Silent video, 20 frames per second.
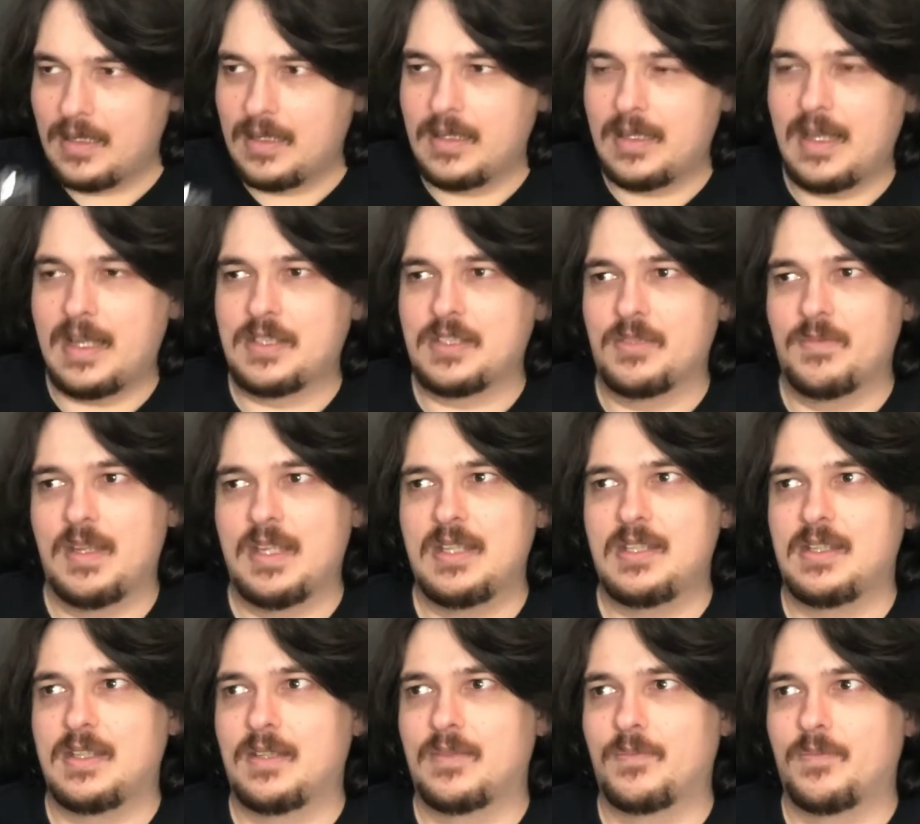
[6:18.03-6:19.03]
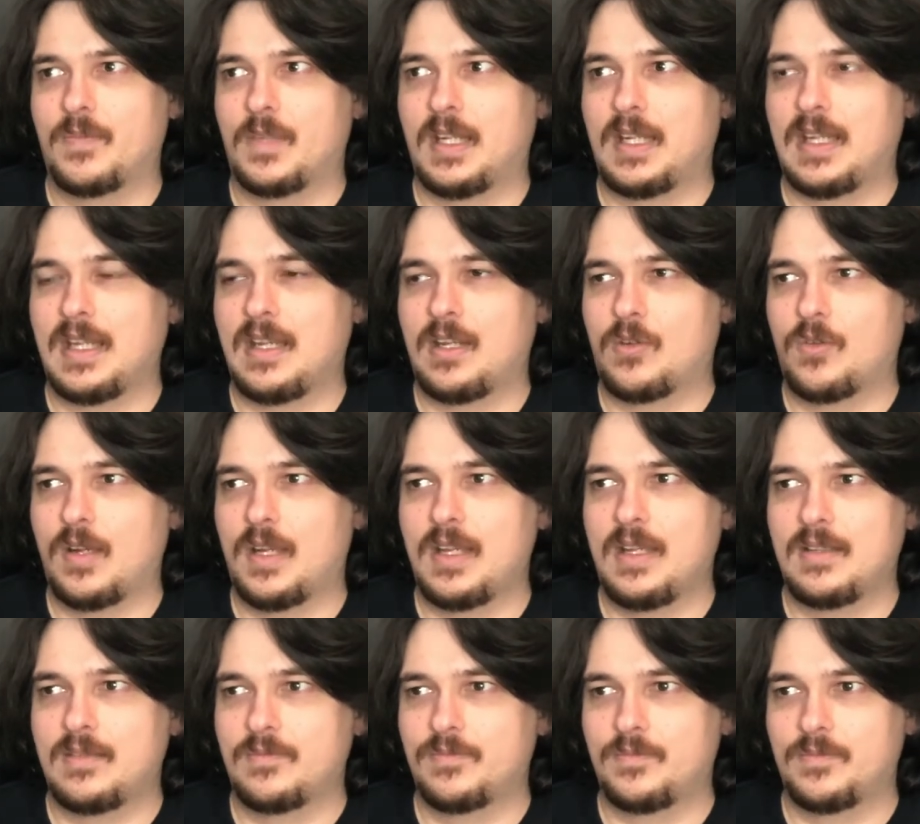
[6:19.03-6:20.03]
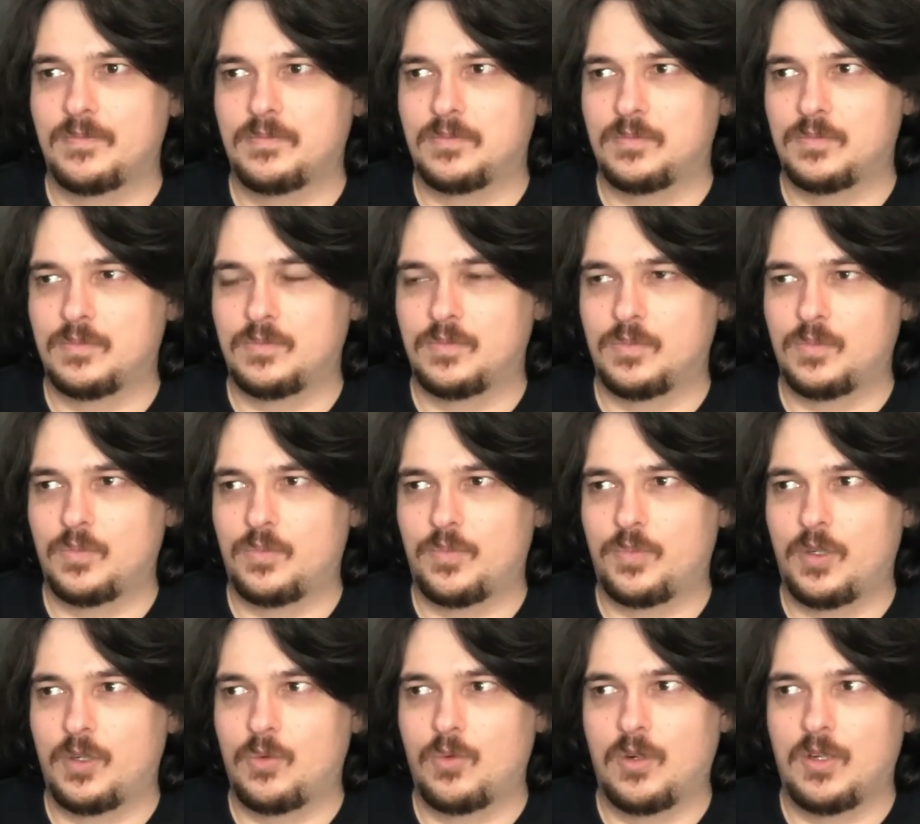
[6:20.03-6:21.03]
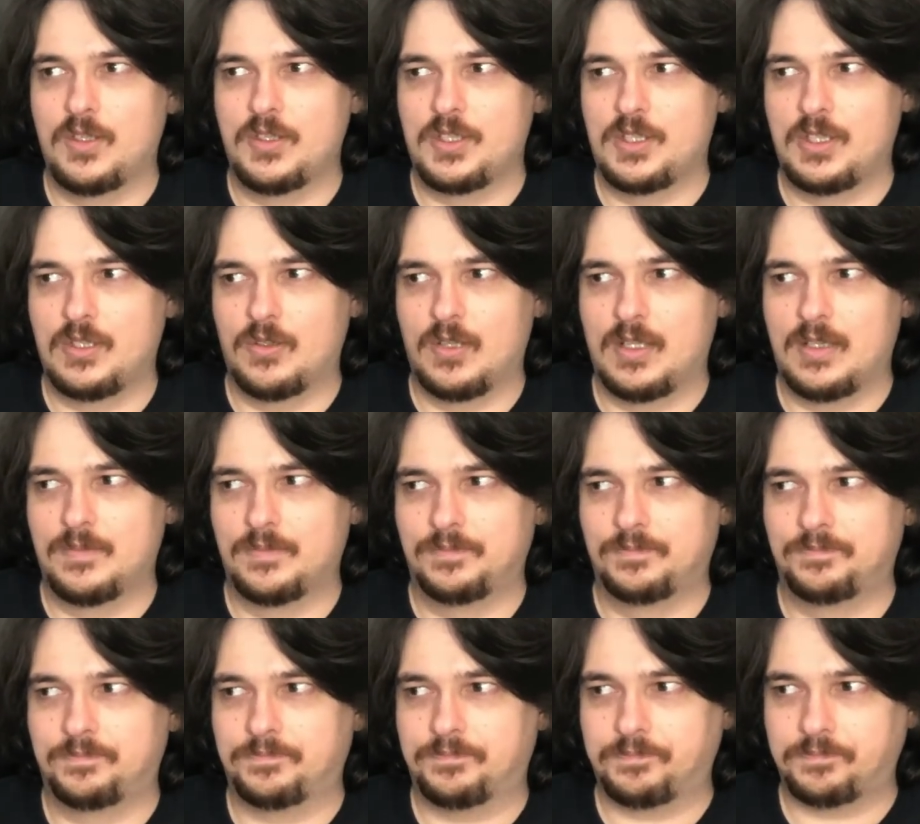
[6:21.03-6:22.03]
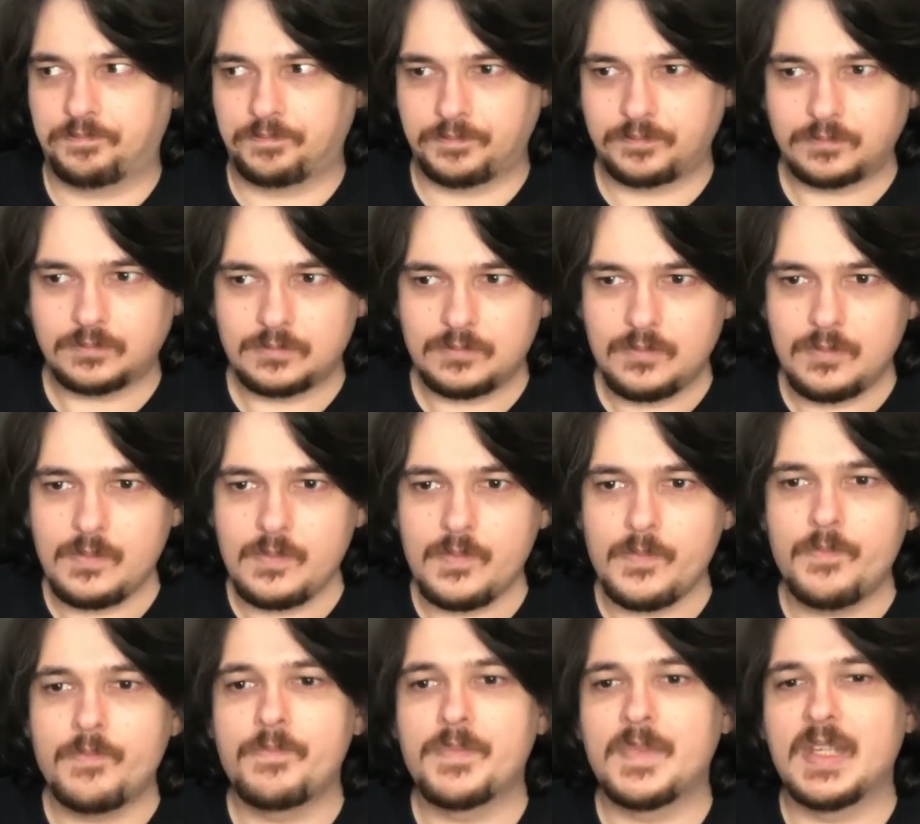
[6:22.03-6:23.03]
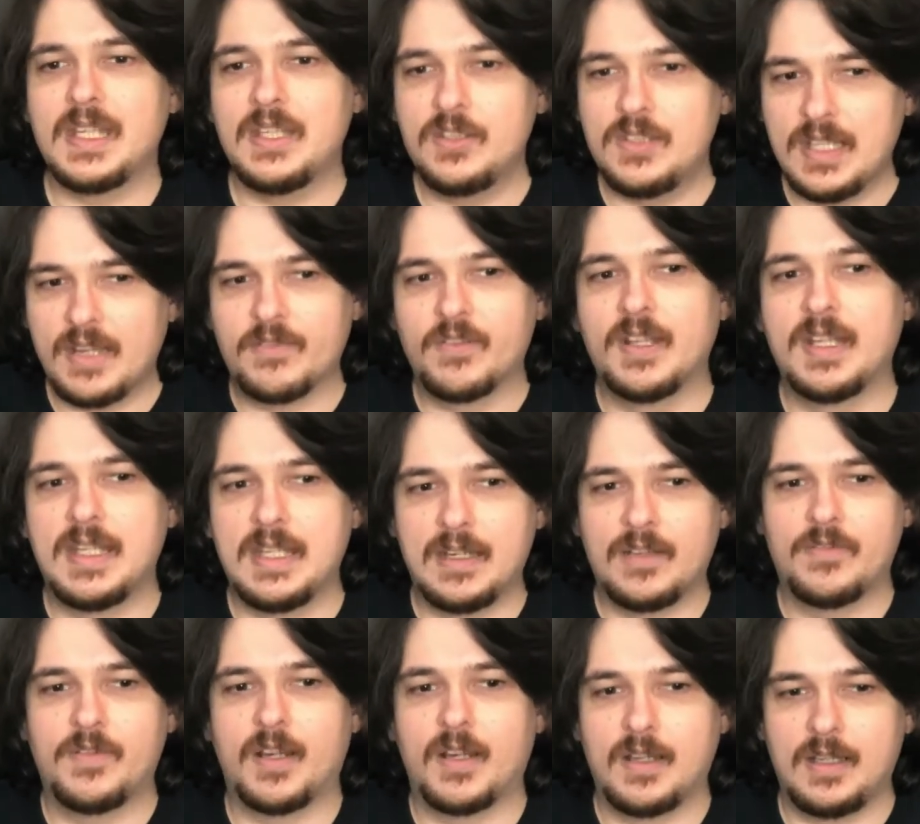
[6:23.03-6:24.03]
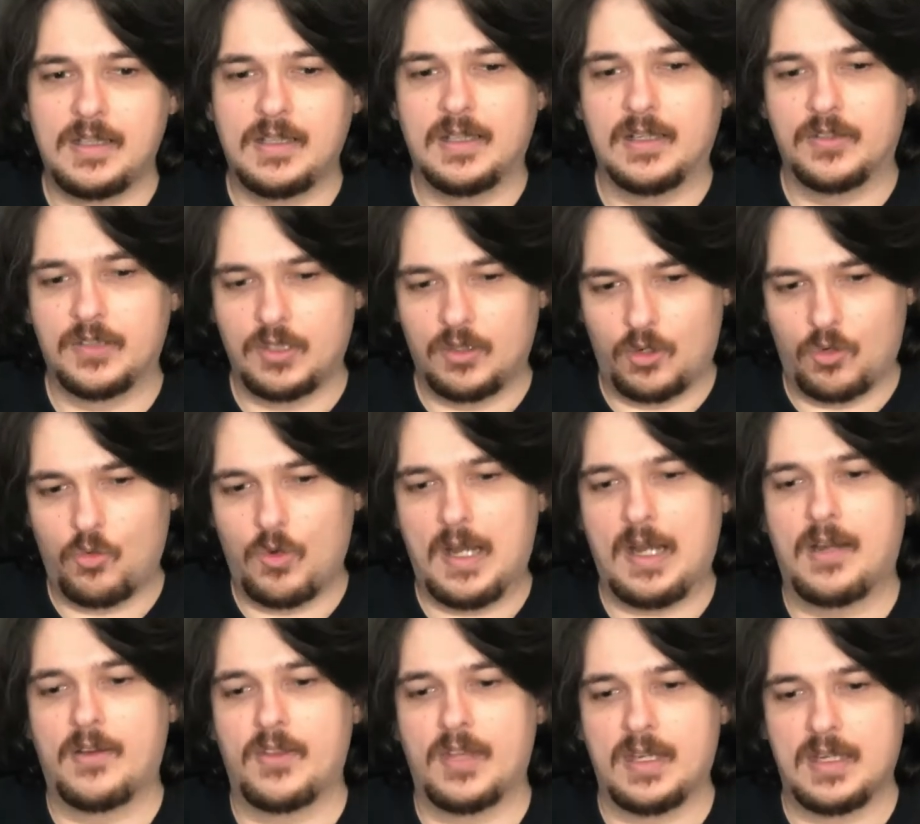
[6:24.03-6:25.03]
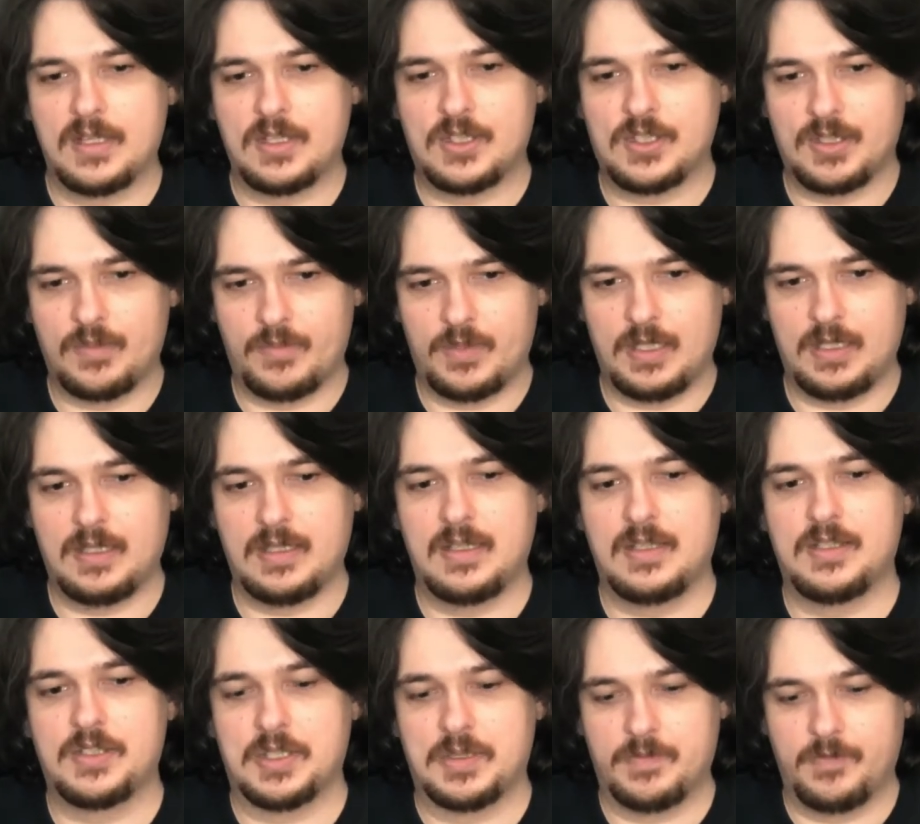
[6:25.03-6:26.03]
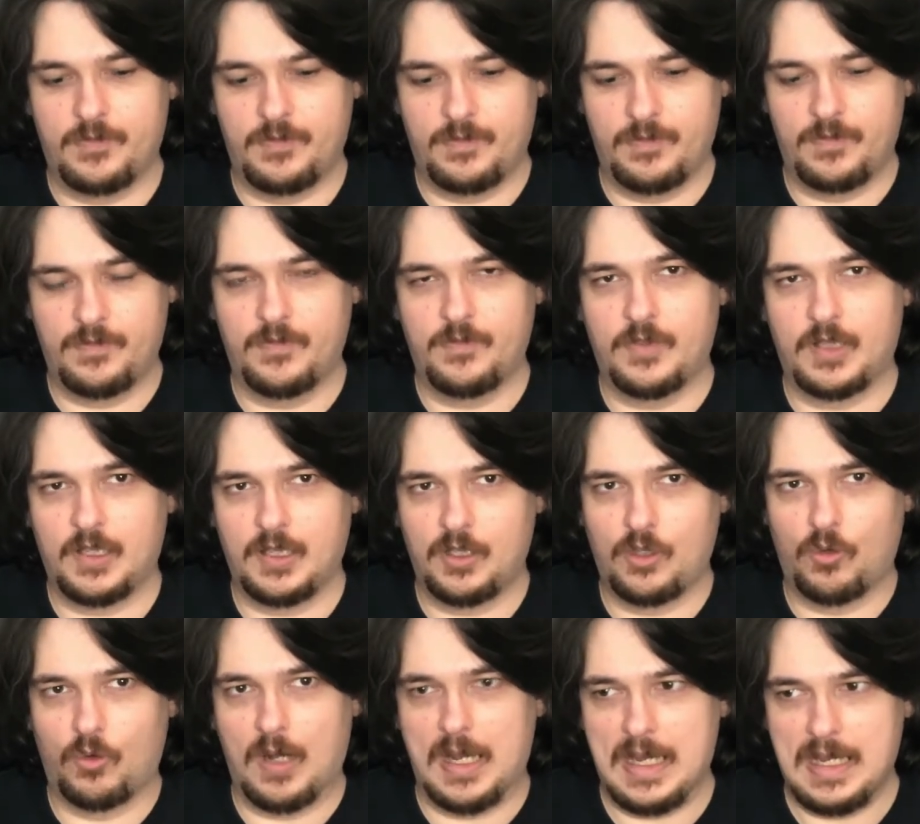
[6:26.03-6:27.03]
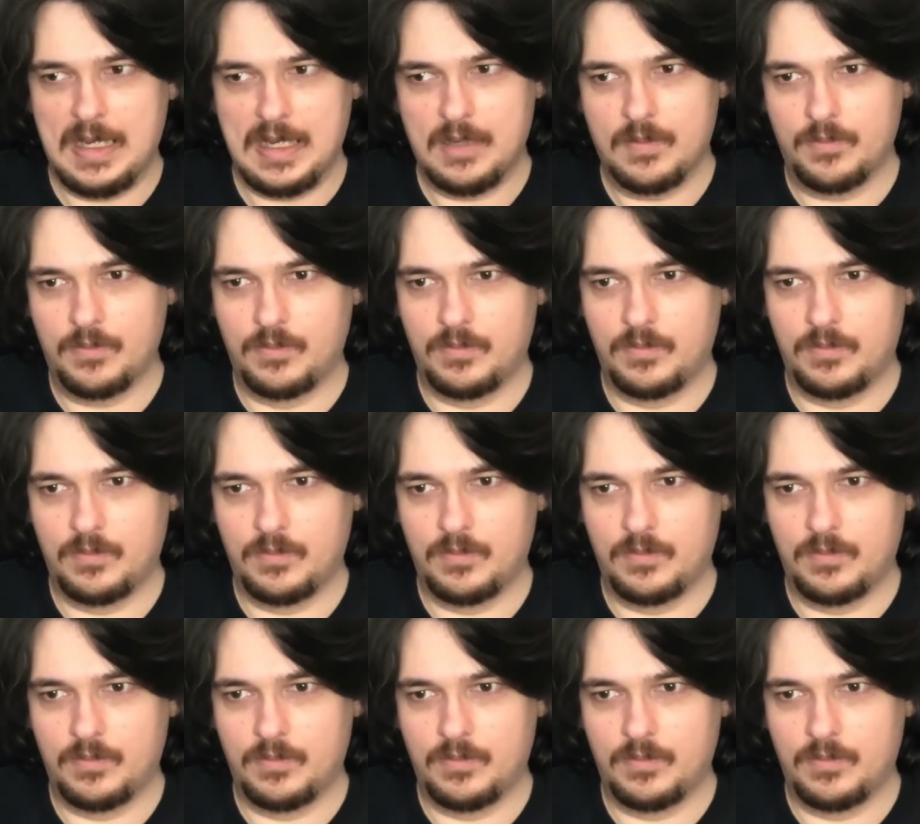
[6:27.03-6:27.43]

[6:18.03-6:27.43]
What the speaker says: That's amazing. I can't quite put words to it. You definitely get a very, you're aware that it's something that is very grain